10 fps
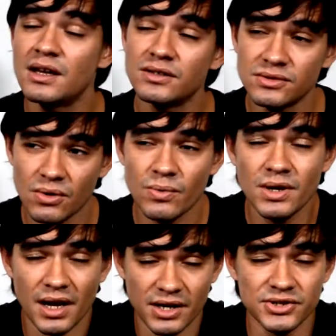So
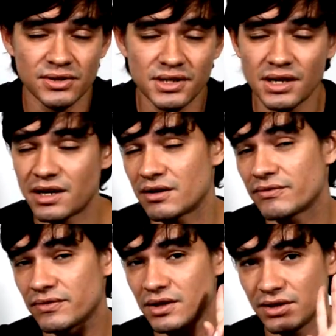we actually
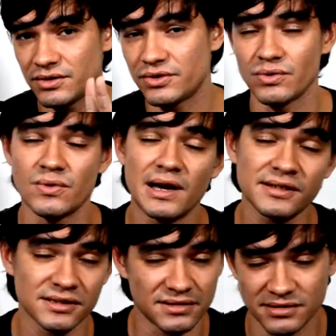have two
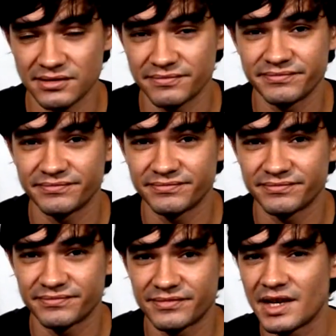s's.
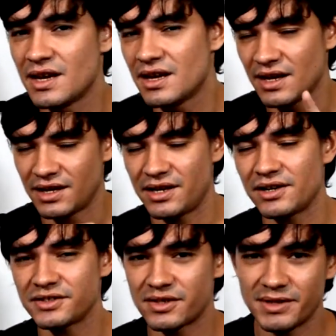
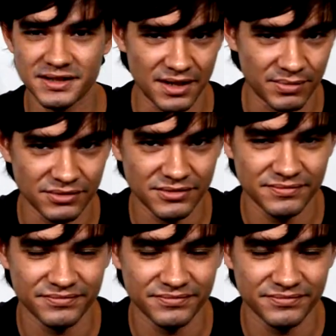Here's some examples.